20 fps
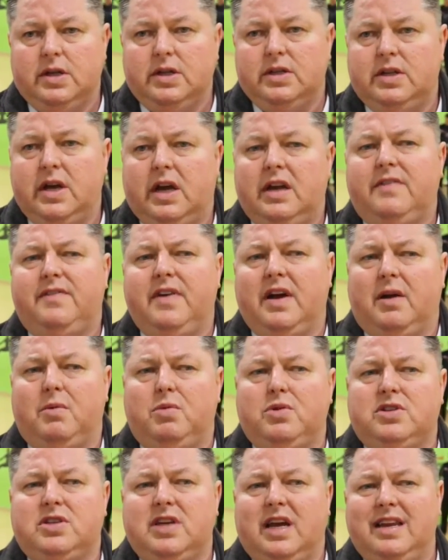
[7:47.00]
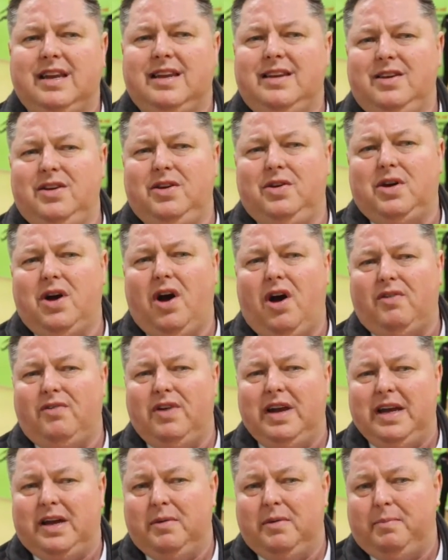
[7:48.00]
The only thing I would say that you can't
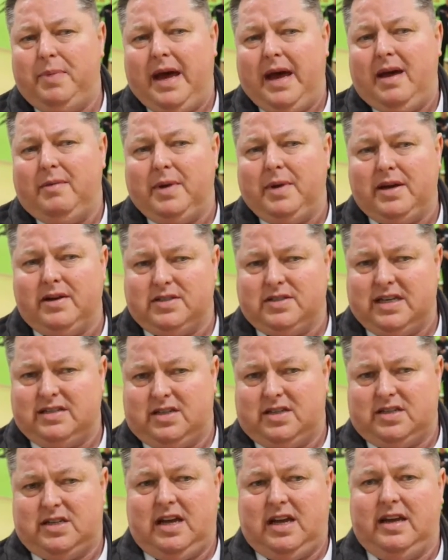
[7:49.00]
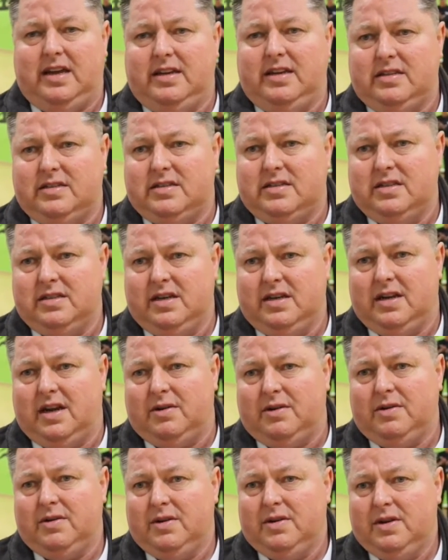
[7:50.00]
really compare, because as I say, he's
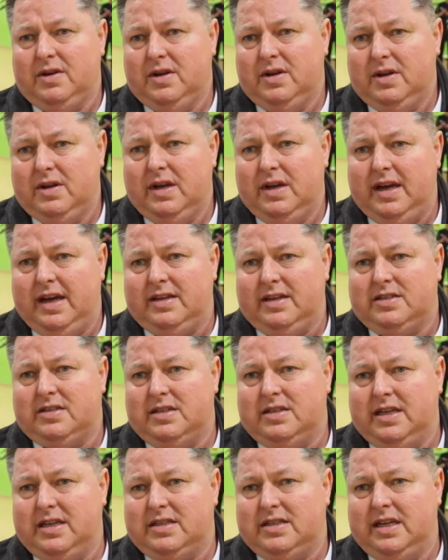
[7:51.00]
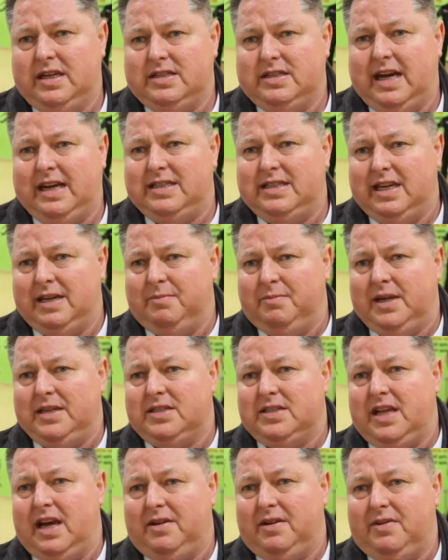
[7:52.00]
it's 18
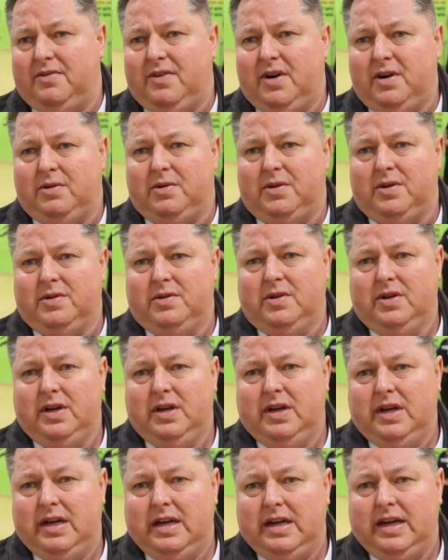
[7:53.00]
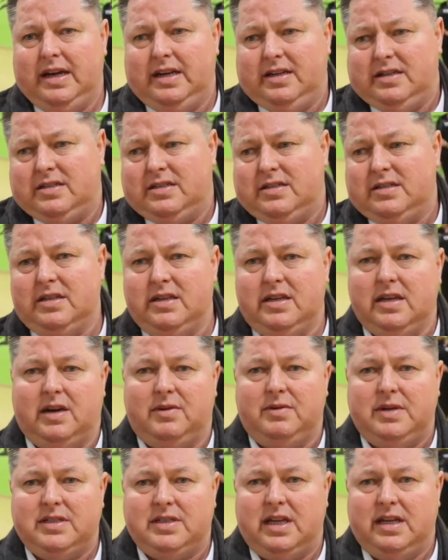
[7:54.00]
months down the road. He's
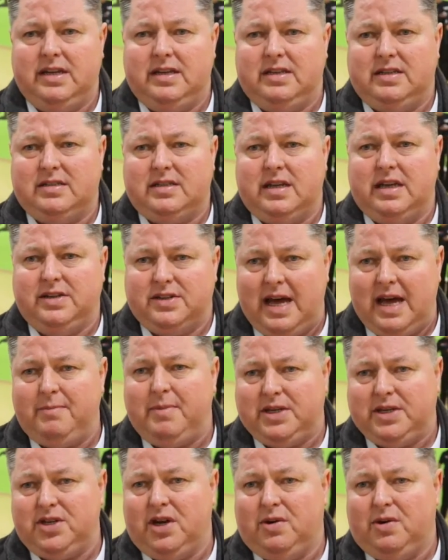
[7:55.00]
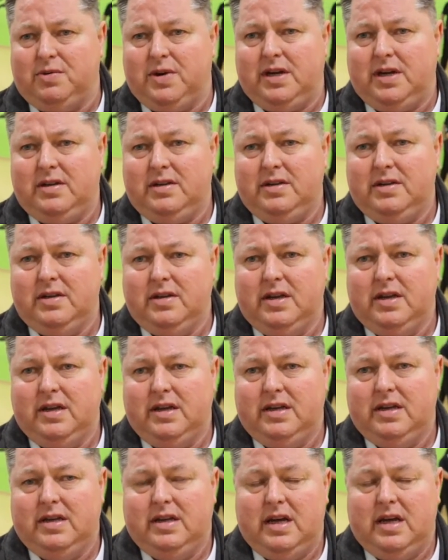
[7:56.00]
that much older.
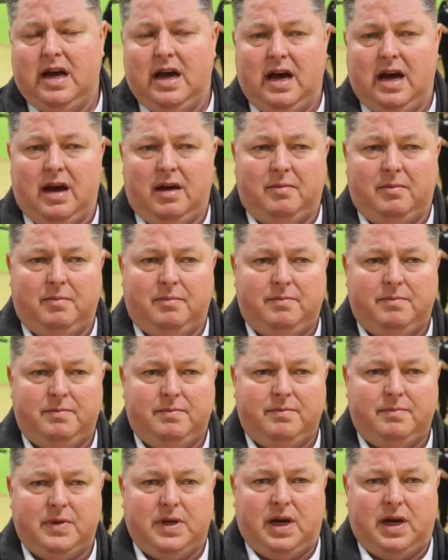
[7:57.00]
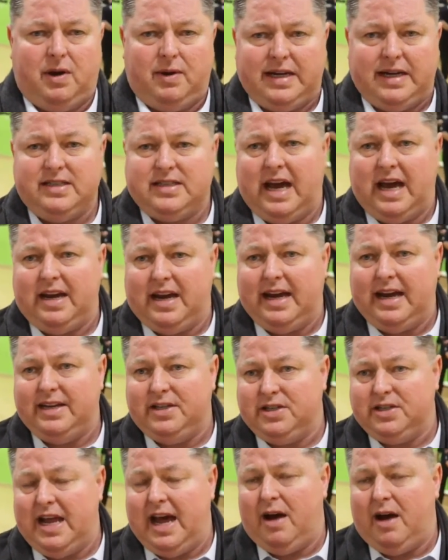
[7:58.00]
And he's at an
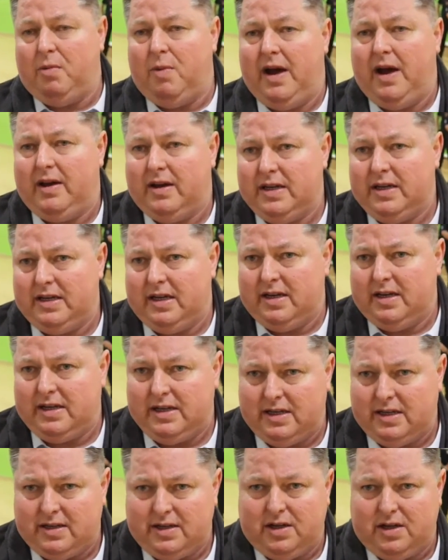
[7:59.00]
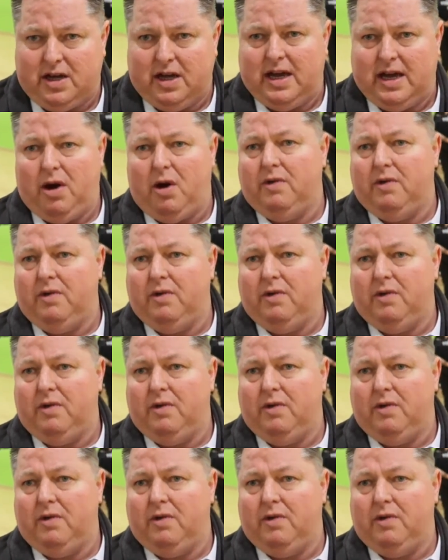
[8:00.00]
age now where you can go